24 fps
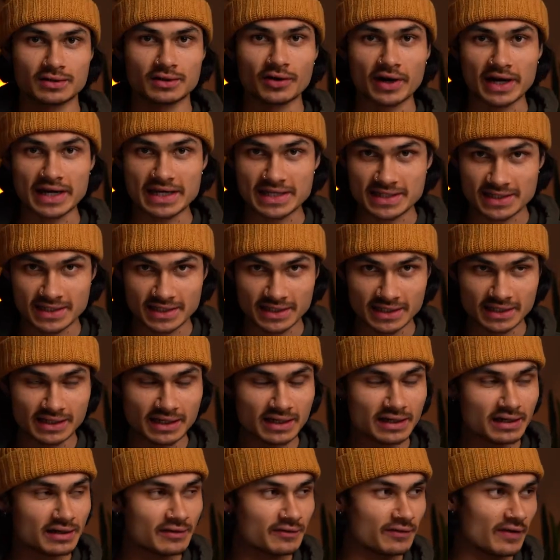crazy
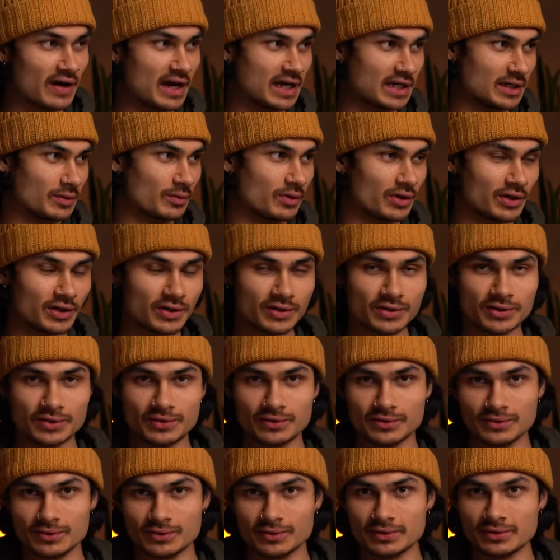for anyone
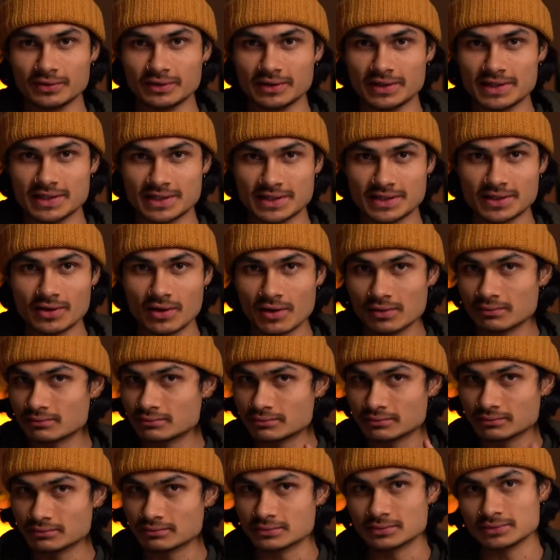who is not
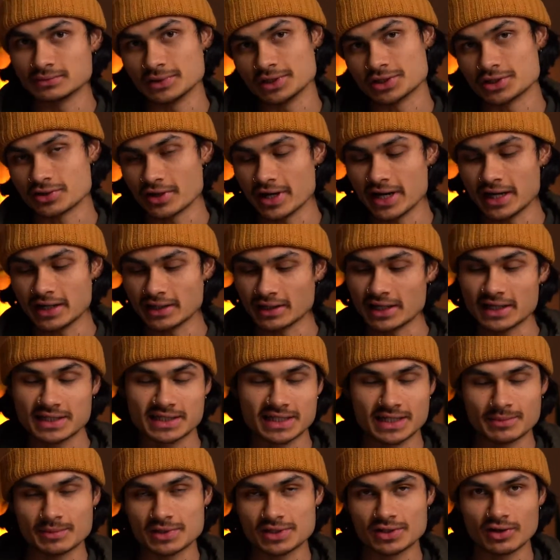trained like
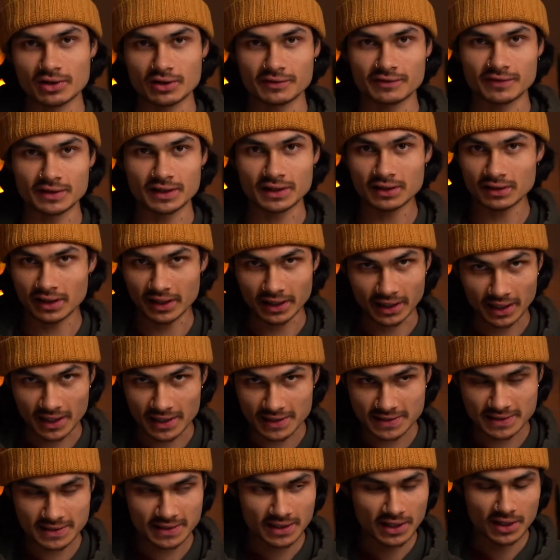cinematographer like us.